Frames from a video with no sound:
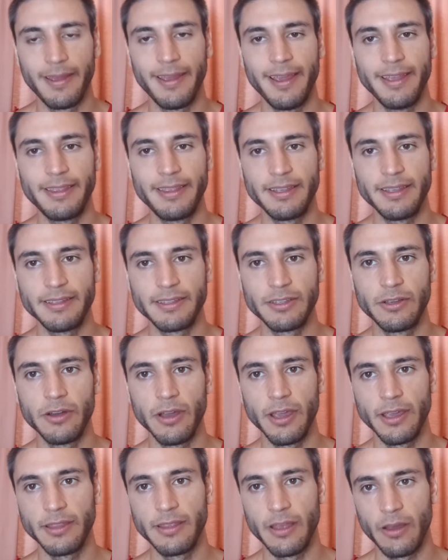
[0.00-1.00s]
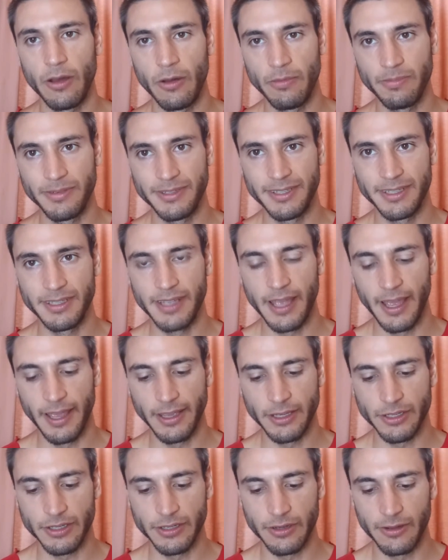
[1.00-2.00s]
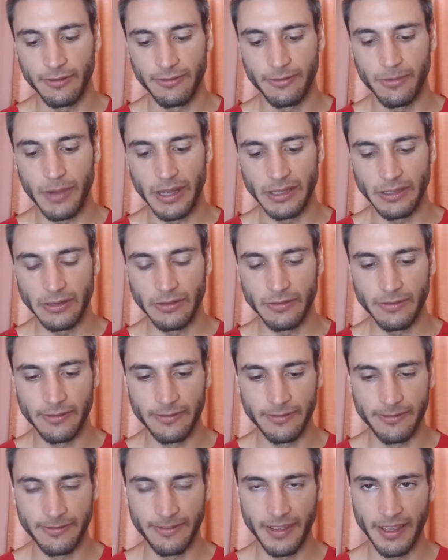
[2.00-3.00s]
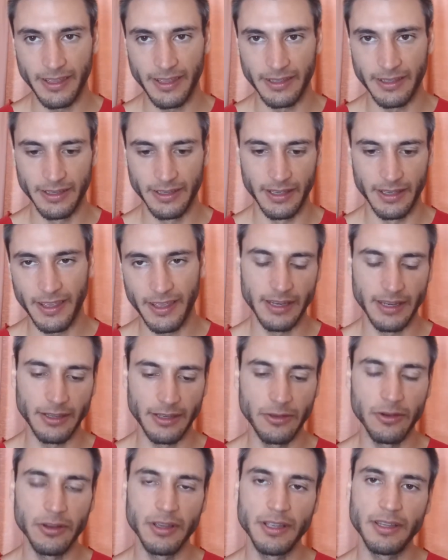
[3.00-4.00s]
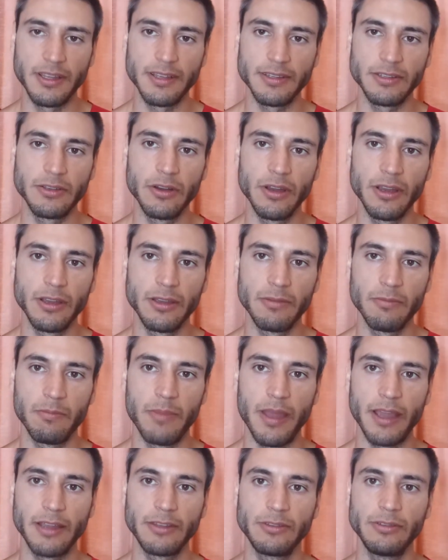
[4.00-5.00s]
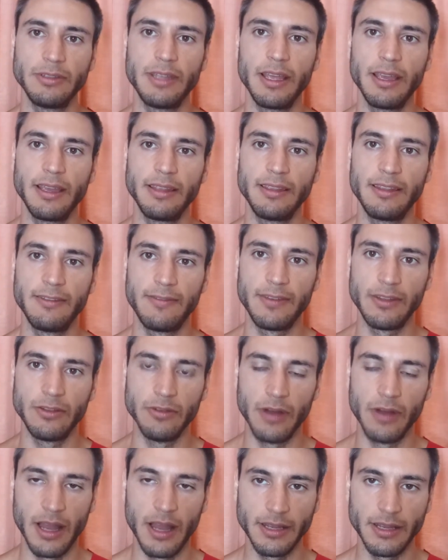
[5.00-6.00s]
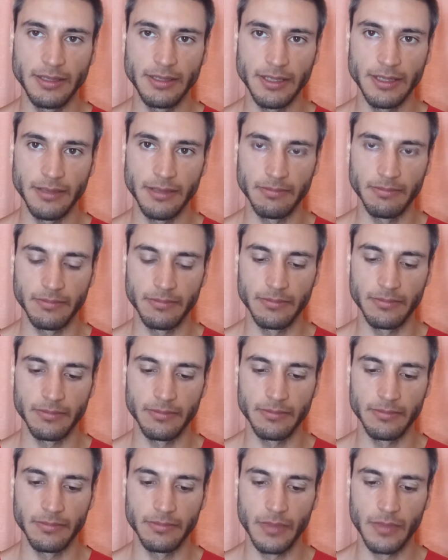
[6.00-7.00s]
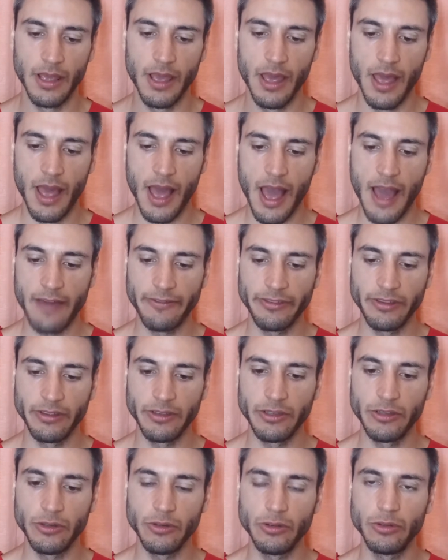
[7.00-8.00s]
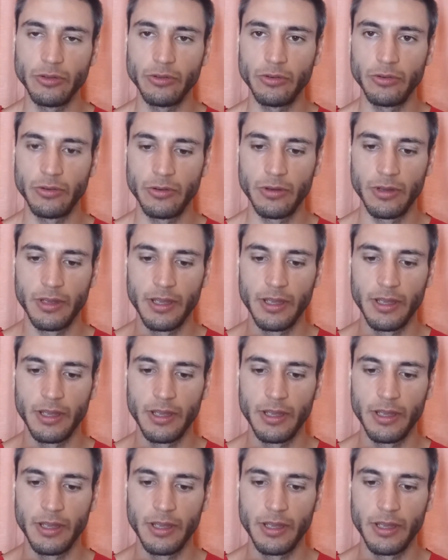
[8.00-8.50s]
it is going the opposite direction of what you think, and it is going back to the individuality. After you